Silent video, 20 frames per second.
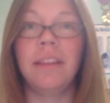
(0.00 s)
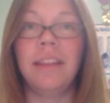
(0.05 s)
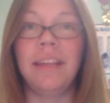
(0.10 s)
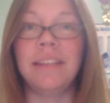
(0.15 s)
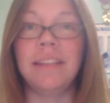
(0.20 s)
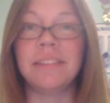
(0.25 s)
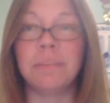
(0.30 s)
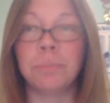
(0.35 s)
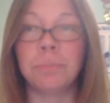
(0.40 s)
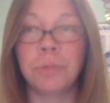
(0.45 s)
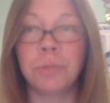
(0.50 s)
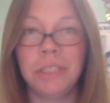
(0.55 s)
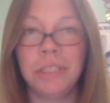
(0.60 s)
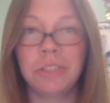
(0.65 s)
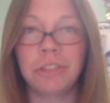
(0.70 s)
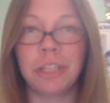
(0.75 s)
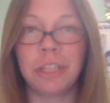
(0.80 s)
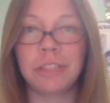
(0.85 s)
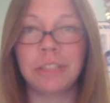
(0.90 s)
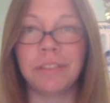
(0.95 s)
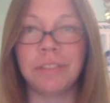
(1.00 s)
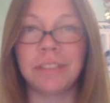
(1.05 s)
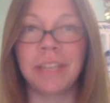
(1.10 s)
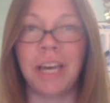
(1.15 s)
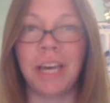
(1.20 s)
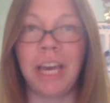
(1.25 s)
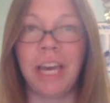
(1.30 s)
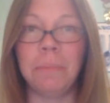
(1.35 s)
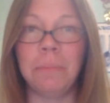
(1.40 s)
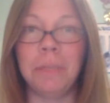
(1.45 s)
It's a pretty stressful
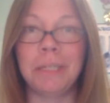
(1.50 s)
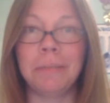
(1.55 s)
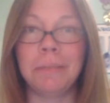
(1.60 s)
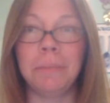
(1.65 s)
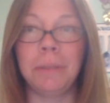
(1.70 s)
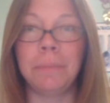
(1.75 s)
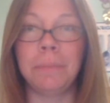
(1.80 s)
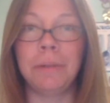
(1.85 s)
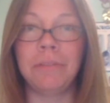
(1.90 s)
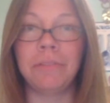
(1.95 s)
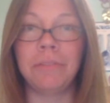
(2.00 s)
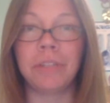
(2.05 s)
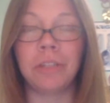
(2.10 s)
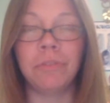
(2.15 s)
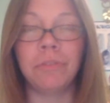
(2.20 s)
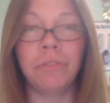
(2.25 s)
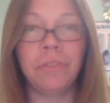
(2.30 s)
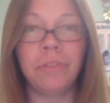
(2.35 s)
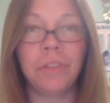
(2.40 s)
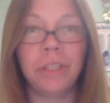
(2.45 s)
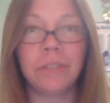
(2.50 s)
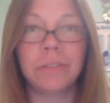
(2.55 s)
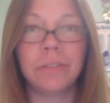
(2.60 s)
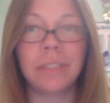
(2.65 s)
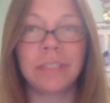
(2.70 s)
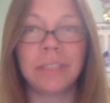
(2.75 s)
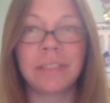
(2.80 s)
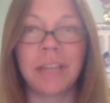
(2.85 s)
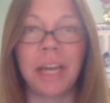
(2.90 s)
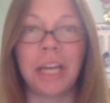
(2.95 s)
time. It can be a bit of a
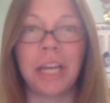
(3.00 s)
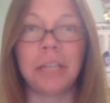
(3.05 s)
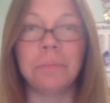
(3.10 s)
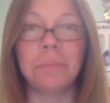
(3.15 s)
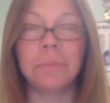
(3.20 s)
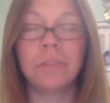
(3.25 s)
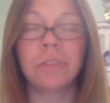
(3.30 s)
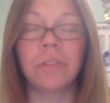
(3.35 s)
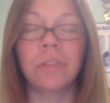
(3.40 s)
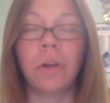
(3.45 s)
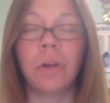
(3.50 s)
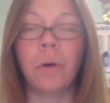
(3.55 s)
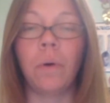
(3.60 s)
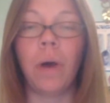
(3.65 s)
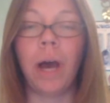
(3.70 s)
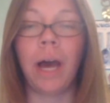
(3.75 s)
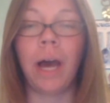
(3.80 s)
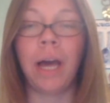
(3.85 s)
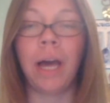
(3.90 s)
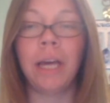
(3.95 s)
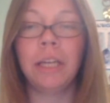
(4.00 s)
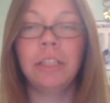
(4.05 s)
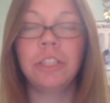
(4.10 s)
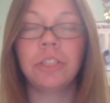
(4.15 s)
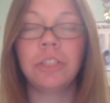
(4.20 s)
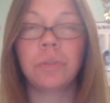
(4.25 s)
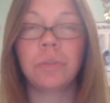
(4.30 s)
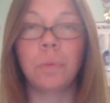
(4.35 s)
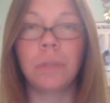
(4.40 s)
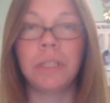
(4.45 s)
confusing time. So I
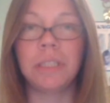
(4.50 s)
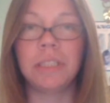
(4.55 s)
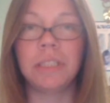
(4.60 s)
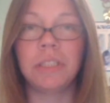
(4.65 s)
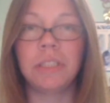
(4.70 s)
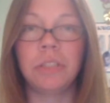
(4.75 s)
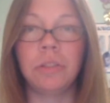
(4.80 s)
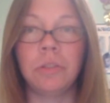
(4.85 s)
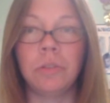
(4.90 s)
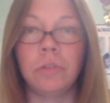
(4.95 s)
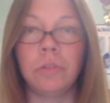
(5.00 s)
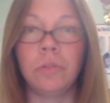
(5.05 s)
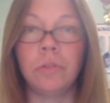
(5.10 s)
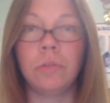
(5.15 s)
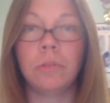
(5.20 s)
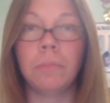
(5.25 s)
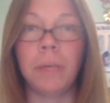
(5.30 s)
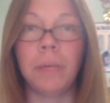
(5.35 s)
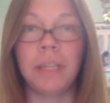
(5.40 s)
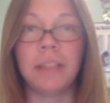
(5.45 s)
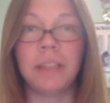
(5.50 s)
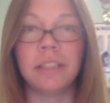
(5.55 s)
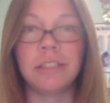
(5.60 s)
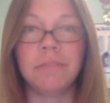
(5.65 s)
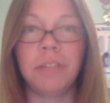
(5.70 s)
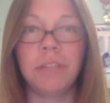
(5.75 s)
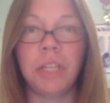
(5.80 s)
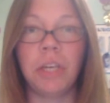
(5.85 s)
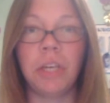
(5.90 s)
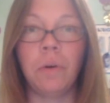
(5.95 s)
just wanted to make this
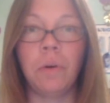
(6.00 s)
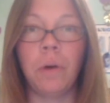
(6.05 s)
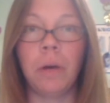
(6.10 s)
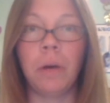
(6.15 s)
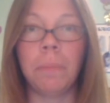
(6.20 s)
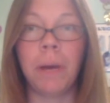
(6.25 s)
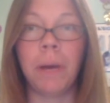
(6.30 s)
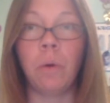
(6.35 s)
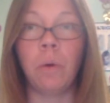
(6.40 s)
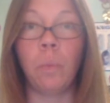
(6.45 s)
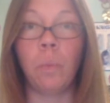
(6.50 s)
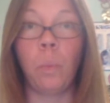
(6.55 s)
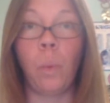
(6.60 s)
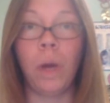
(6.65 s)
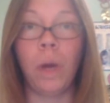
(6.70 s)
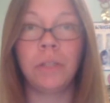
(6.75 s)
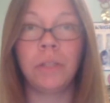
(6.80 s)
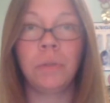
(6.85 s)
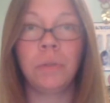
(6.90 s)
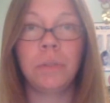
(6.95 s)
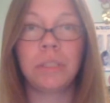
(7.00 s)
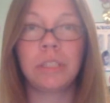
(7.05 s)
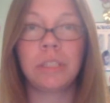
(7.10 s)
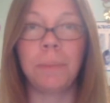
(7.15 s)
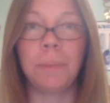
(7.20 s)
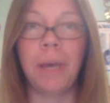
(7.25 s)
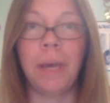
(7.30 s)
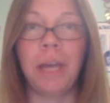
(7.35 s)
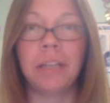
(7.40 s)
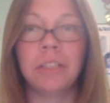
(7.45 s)
video about what to
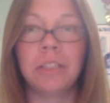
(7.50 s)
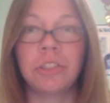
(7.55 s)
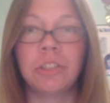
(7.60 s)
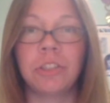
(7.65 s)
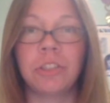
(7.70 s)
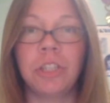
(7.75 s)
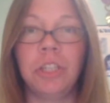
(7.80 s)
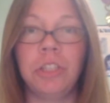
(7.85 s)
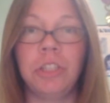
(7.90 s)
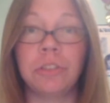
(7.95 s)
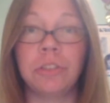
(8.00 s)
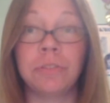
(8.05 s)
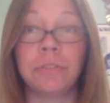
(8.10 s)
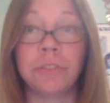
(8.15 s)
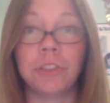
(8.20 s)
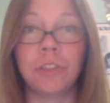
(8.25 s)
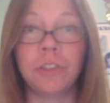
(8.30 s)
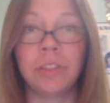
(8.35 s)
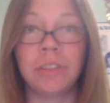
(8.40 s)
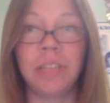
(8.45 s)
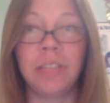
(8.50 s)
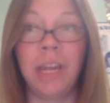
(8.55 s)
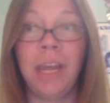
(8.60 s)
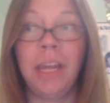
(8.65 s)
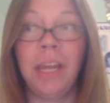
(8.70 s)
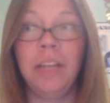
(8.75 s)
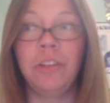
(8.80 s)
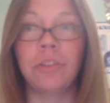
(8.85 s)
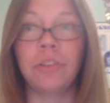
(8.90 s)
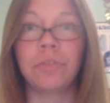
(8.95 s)
expect during your first
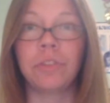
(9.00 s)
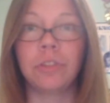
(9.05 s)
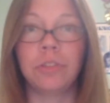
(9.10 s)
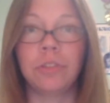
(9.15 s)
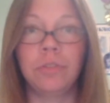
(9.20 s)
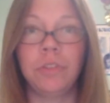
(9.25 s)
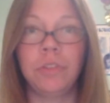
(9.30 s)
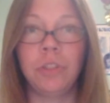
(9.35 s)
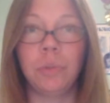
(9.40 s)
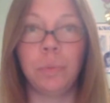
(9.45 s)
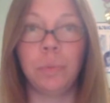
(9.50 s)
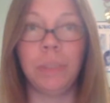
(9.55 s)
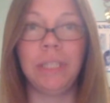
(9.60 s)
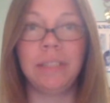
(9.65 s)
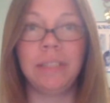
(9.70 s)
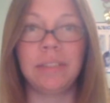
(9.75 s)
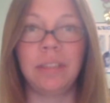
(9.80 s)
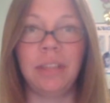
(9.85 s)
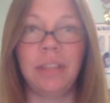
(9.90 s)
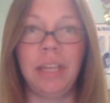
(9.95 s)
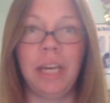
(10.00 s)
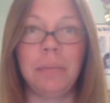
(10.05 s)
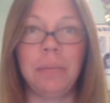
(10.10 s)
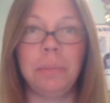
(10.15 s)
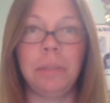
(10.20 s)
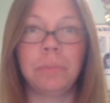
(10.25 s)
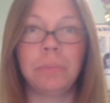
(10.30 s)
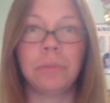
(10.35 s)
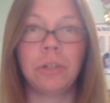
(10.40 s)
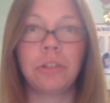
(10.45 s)
day and your first few weeks in the
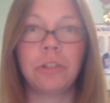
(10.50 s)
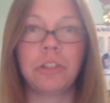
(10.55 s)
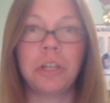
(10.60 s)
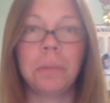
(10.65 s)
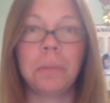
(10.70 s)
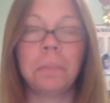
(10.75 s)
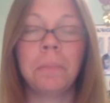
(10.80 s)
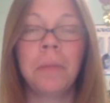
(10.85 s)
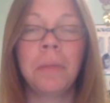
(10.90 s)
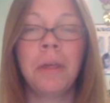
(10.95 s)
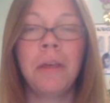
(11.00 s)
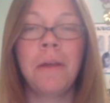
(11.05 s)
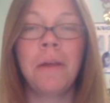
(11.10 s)
IB program.